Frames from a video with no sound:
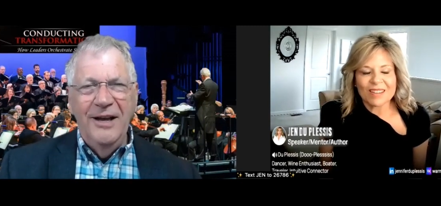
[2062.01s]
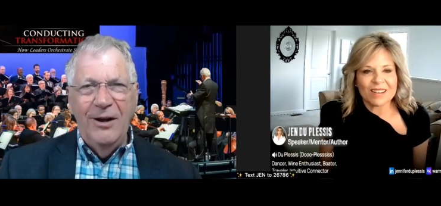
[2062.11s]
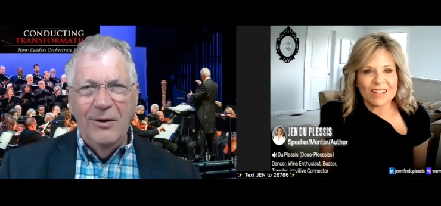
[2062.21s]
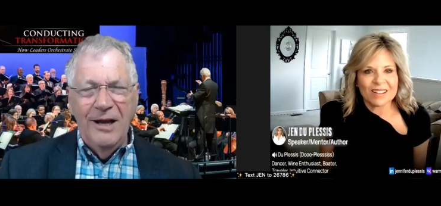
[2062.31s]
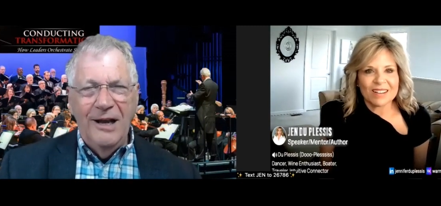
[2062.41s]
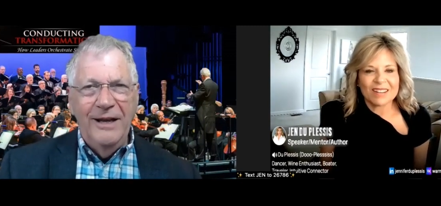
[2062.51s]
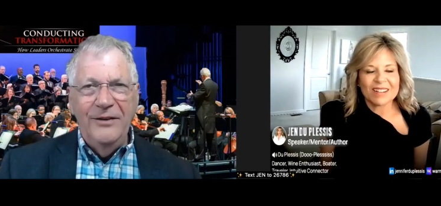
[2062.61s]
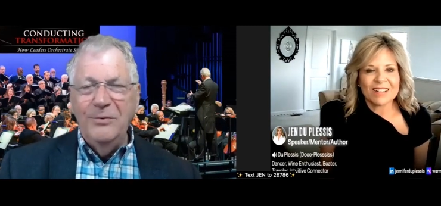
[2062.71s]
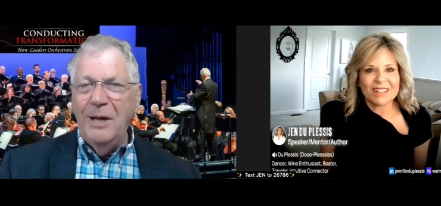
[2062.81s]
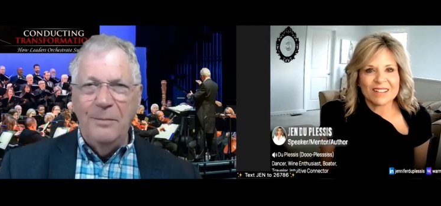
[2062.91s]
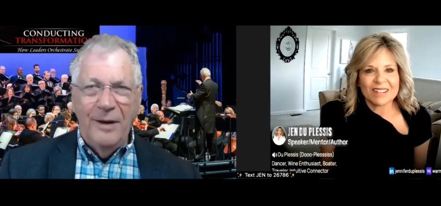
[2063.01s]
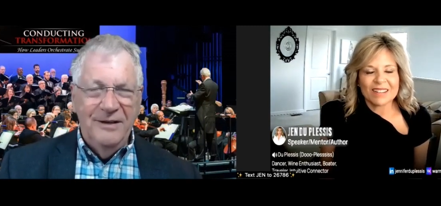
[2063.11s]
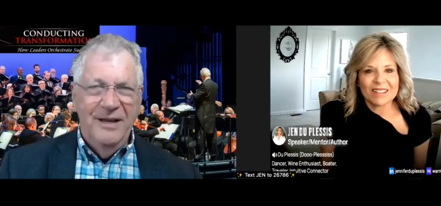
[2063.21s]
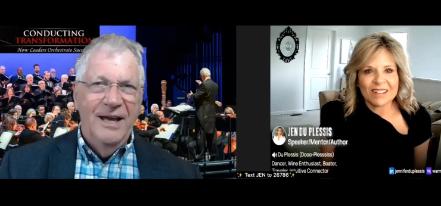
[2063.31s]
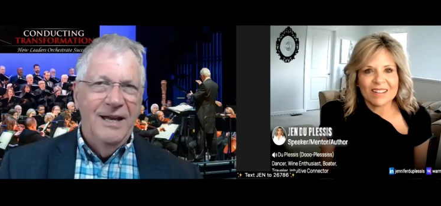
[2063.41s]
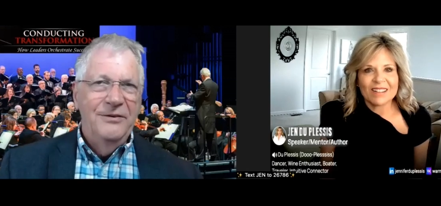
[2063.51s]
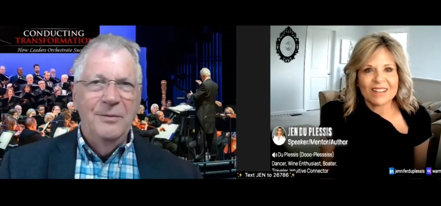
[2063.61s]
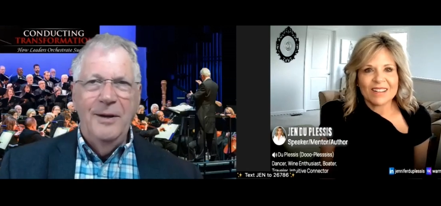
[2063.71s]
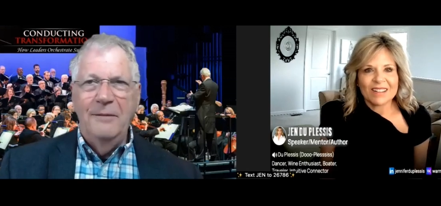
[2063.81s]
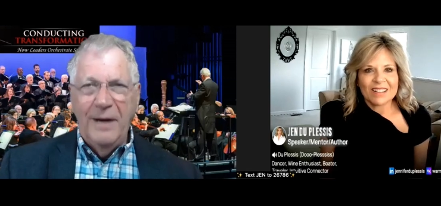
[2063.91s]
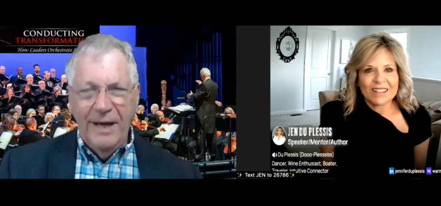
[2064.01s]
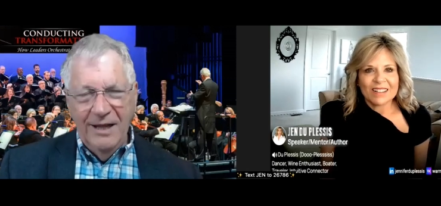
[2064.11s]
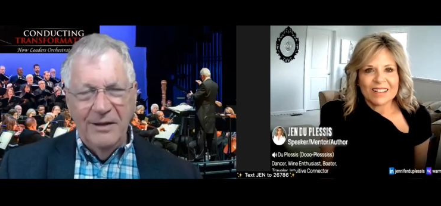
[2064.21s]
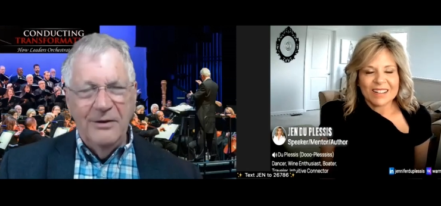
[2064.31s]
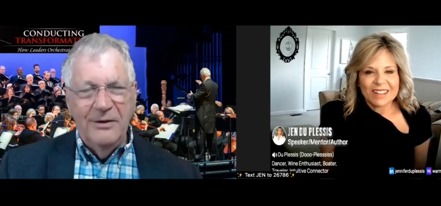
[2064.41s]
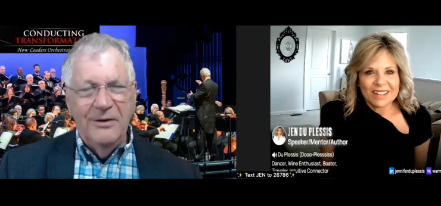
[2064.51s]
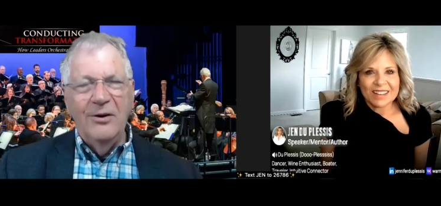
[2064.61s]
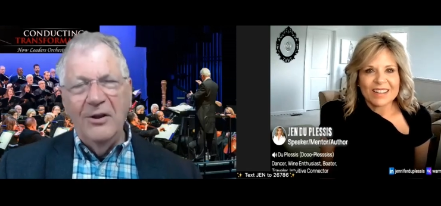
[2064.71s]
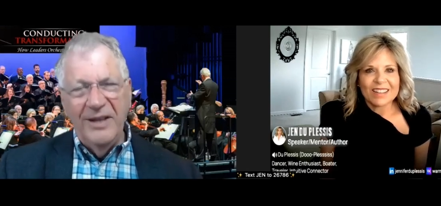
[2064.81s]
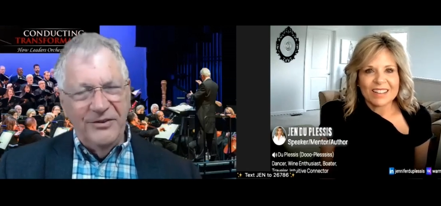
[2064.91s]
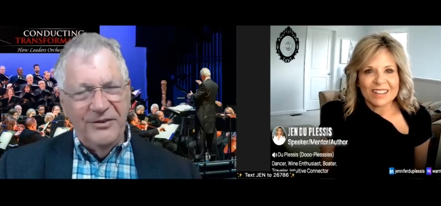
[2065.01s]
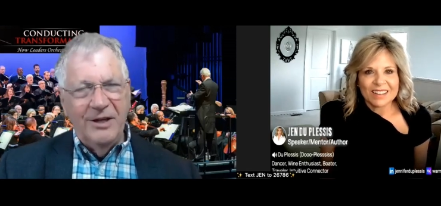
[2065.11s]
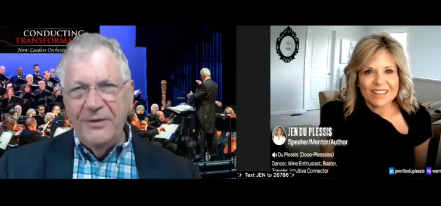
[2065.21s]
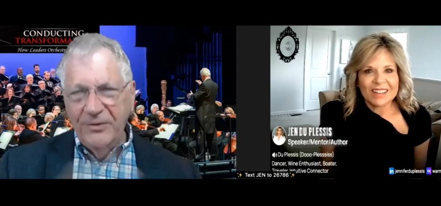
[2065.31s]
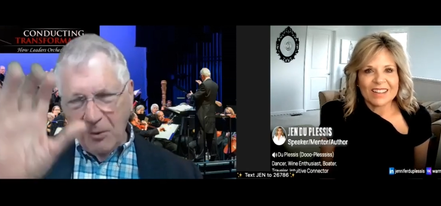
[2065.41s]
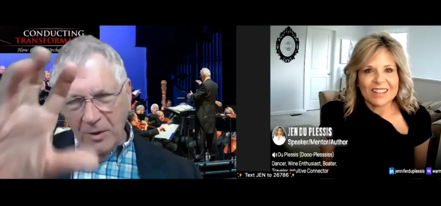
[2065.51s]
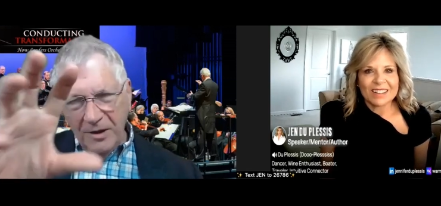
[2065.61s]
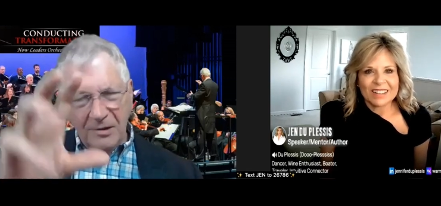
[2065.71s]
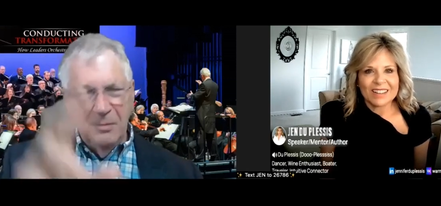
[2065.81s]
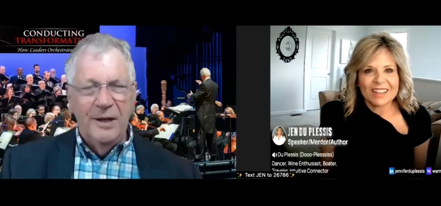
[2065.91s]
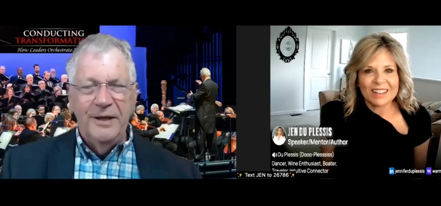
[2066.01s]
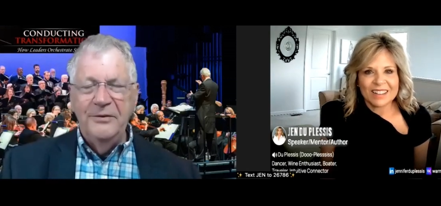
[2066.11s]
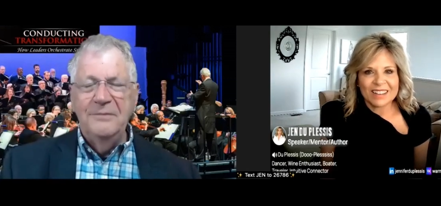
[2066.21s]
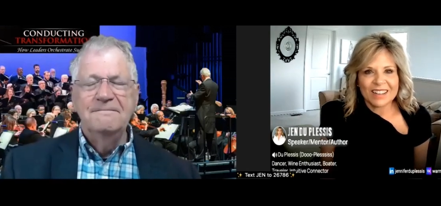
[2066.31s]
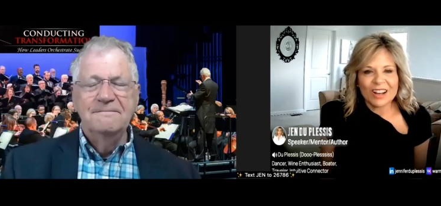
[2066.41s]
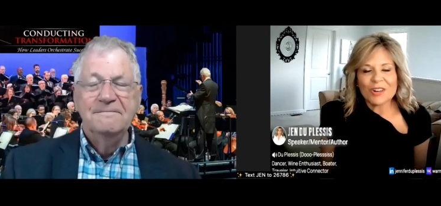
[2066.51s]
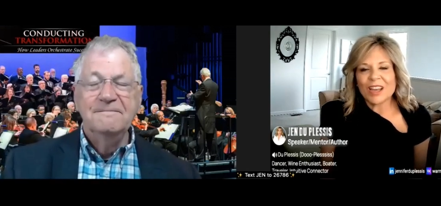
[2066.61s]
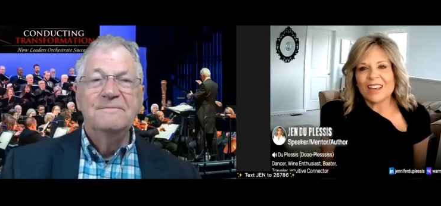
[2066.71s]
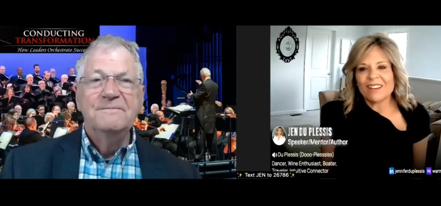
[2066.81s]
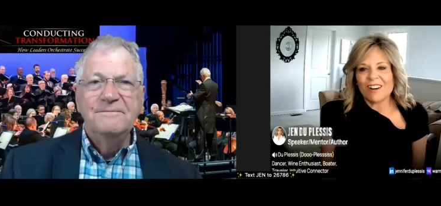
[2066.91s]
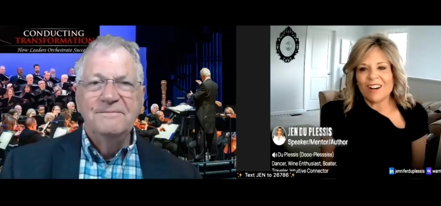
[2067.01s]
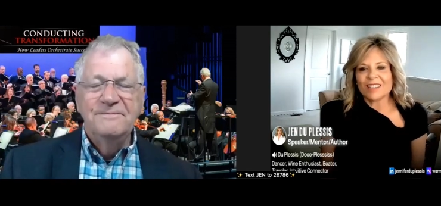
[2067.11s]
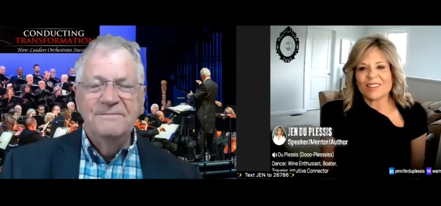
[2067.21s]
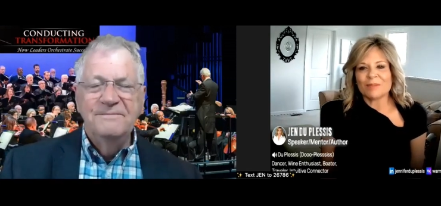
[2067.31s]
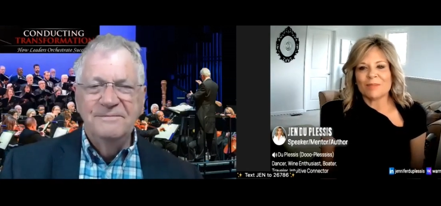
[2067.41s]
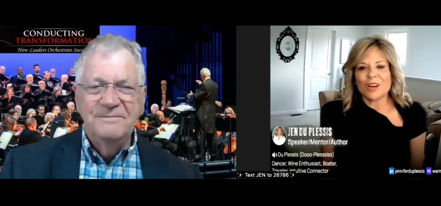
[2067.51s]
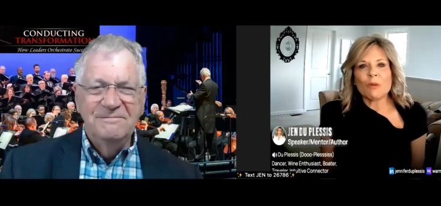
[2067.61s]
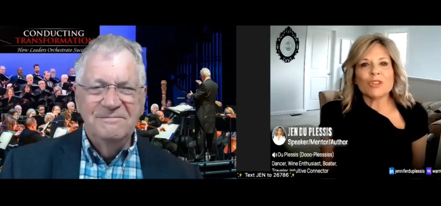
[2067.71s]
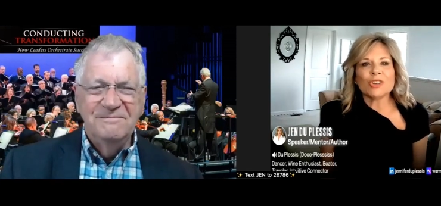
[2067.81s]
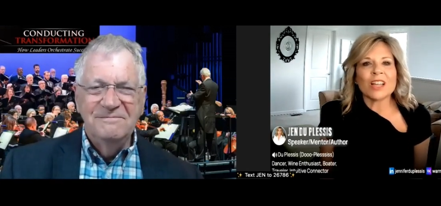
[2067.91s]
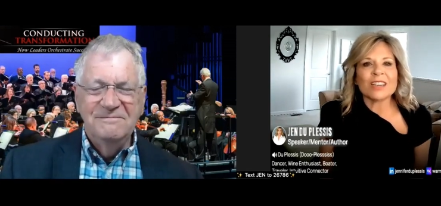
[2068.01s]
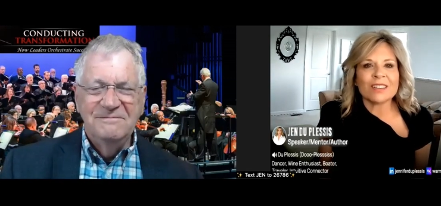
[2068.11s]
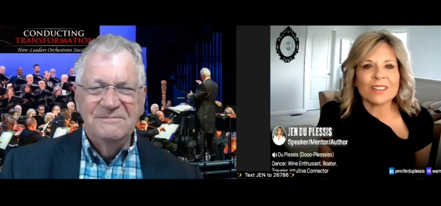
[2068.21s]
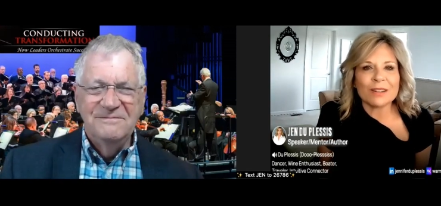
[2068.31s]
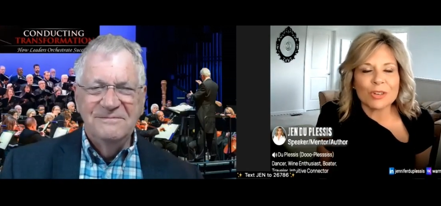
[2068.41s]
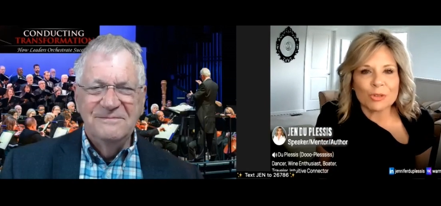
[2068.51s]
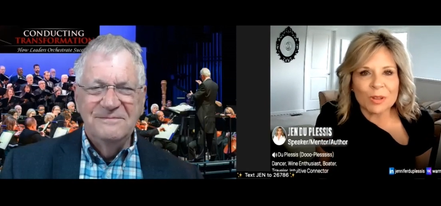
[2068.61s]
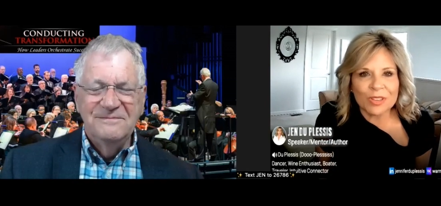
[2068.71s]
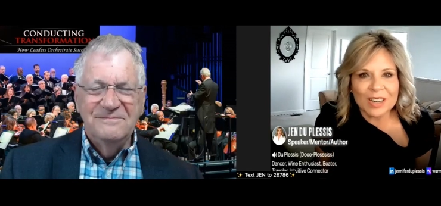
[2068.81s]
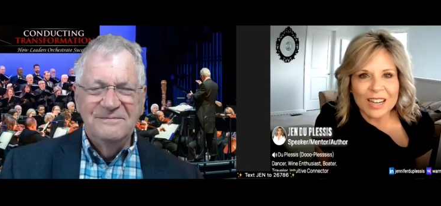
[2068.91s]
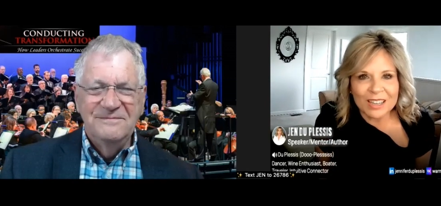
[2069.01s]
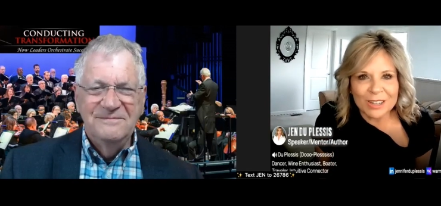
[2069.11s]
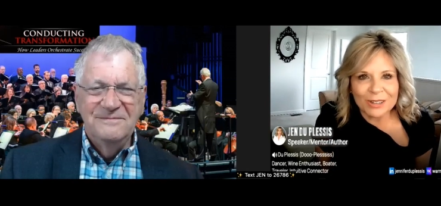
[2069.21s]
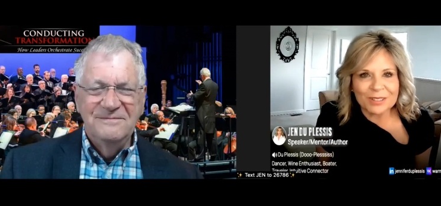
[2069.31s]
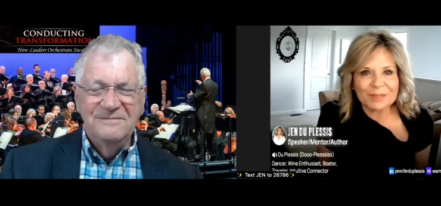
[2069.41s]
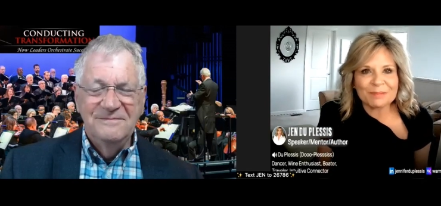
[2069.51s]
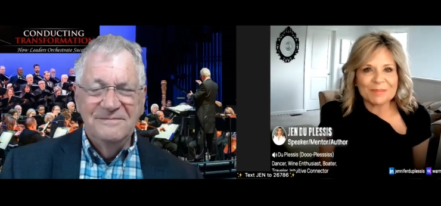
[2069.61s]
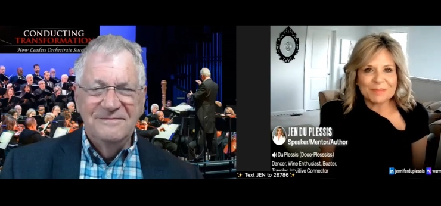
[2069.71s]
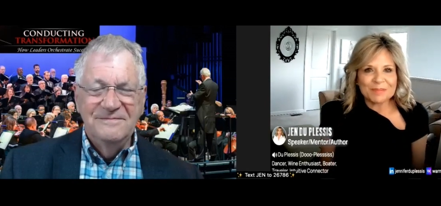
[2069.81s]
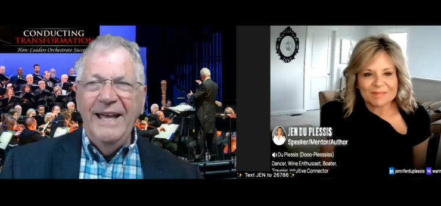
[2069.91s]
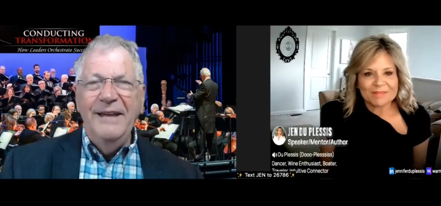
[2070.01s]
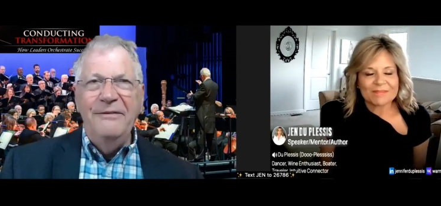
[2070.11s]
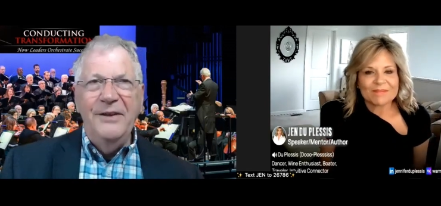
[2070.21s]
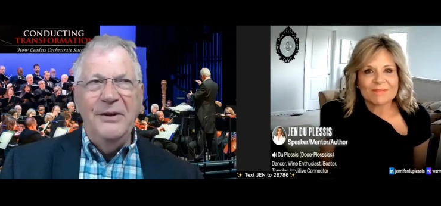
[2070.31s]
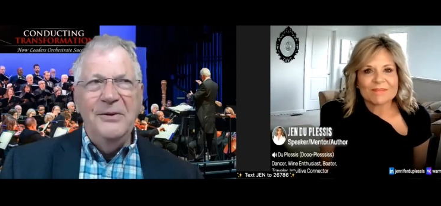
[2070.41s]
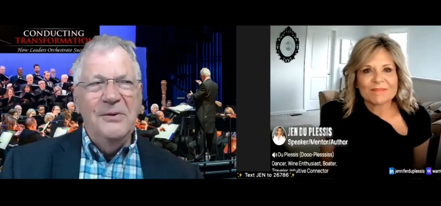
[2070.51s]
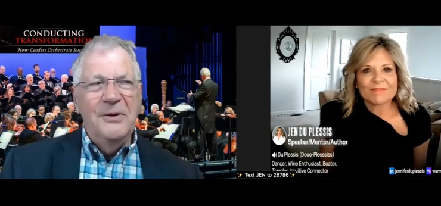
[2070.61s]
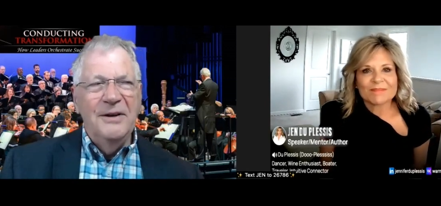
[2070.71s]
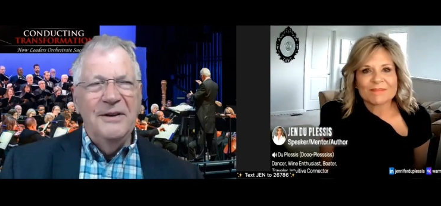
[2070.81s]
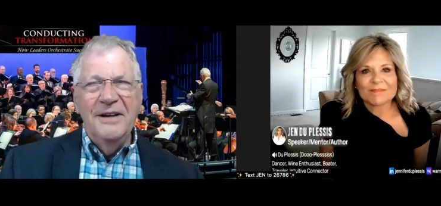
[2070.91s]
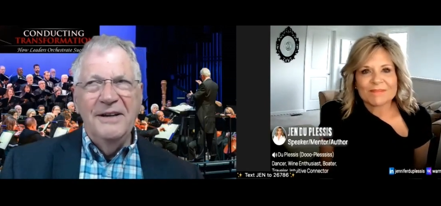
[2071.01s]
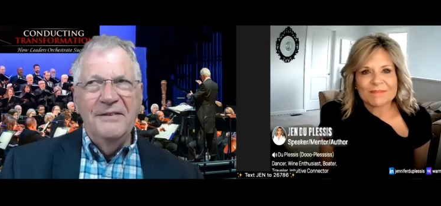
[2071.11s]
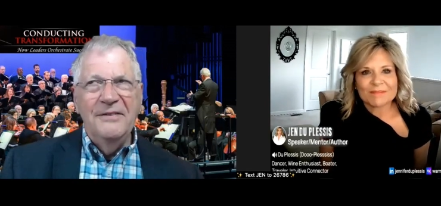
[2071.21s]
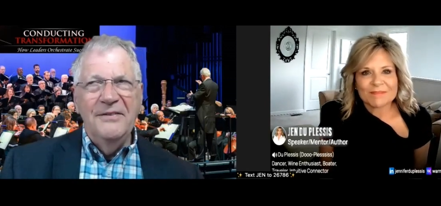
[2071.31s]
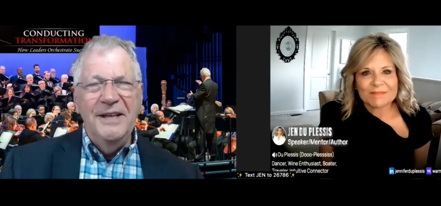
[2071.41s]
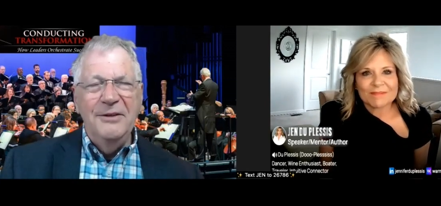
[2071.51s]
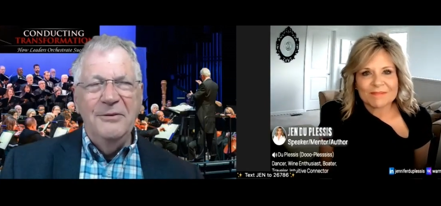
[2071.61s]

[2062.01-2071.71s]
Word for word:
Speaker 1: You got all kind of links about podcasts, about my calendar, all that stuff. It's all one little place.
Speaker 2: Okay, awesome. What would you like to leave us with today, Hugh?
Speaker 1: If you think you